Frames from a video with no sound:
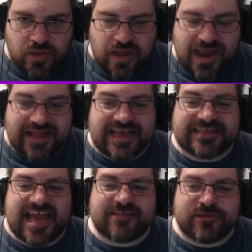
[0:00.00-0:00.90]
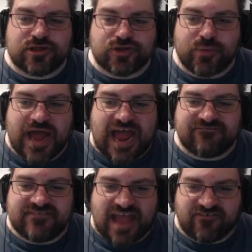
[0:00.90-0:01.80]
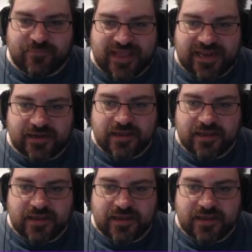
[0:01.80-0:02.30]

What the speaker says: Like, this takes me to somewhere I've never been.